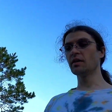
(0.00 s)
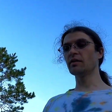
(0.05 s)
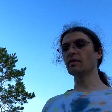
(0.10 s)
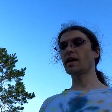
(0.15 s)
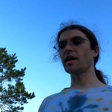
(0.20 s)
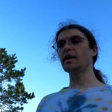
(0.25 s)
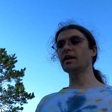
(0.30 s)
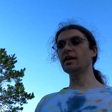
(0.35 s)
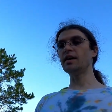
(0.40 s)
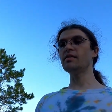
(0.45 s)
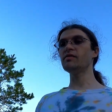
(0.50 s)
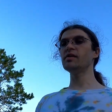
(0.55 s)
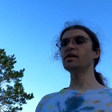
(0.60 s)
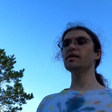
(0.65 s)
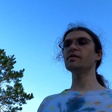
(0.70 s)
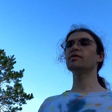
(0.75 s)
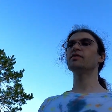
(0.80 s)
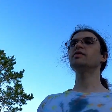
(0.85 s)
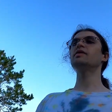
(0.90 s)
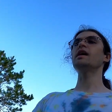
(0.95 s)
right? Even
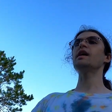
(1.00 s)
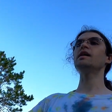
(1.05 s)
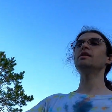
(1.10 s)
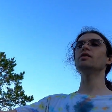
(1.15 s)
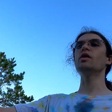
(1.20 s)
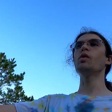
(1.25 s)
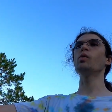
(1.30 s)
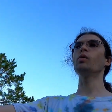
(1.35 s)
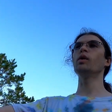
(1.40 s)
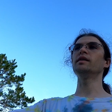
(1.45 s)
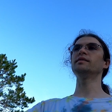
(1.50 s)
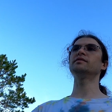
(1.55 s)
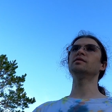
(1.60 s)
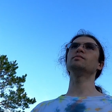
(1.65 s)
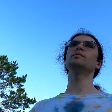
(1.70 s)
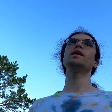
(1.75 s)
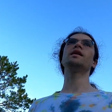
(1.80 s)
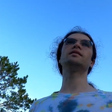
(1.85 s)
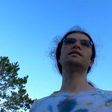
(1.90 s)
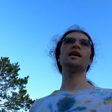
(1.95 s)
if they don't want
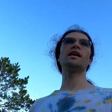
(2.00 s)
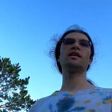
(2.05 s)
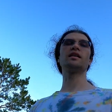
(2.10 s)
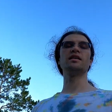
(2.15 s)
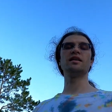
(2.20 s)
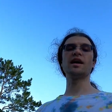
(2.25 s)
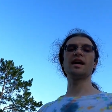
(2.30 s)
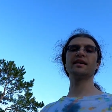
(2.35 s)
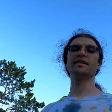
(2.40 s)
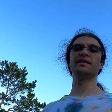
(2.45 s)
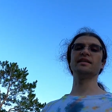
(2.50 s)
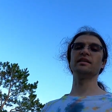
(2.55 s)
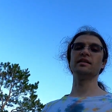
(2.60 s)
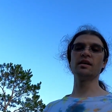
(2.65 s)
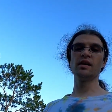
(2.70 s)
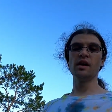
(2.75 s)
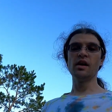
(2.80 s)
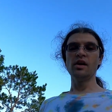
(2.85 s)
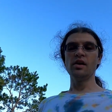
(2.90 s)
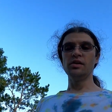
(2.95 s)
to make that connection,
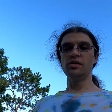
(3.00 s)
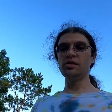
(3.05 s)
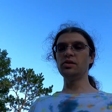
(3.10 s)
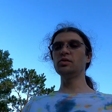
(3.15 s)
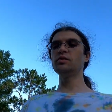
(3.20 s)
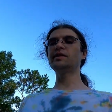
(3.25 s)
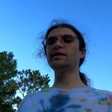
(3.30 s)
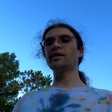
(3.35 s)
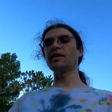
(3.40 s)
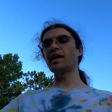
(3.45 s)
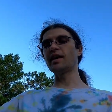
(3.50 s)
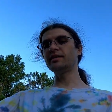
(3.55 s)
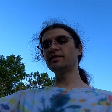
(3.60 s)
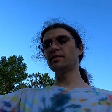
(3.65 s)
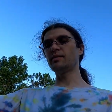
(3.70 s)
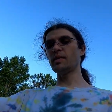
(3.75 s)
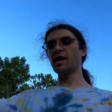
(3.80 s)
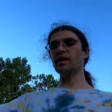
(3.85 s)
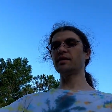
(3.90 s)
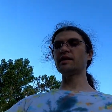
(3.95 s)
you trying
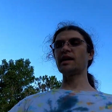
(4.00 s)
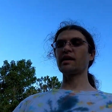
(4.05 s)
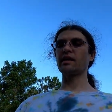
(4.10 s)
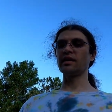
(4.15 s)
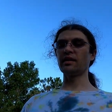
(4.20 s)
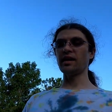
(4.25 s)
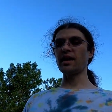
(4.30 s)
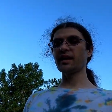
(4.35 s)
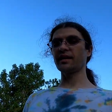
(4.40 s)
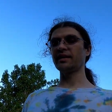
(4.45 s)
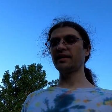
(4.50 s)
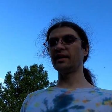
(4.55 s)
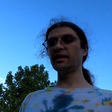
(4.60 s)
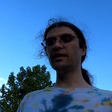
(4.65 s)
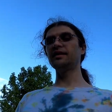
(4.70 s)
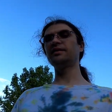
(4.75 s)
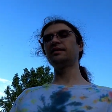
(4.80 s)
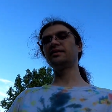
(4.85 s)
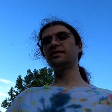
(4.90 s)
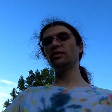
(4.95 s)
to make that connection
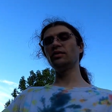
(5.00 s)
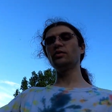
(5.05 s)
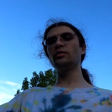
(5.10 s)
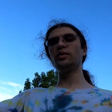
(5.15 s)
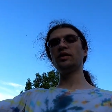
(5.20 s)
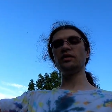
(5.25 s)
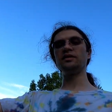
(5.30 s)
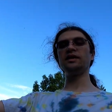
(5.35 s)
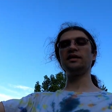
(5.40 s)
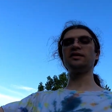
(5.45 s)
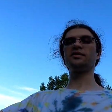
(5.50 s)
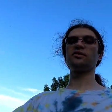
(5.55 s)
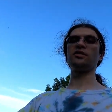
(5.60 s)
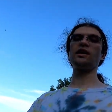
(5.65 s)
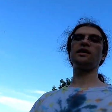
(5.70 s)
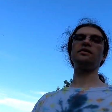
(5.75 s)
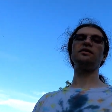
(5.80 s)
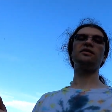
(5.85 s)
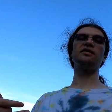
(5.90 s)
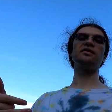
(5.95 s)
is still building strength.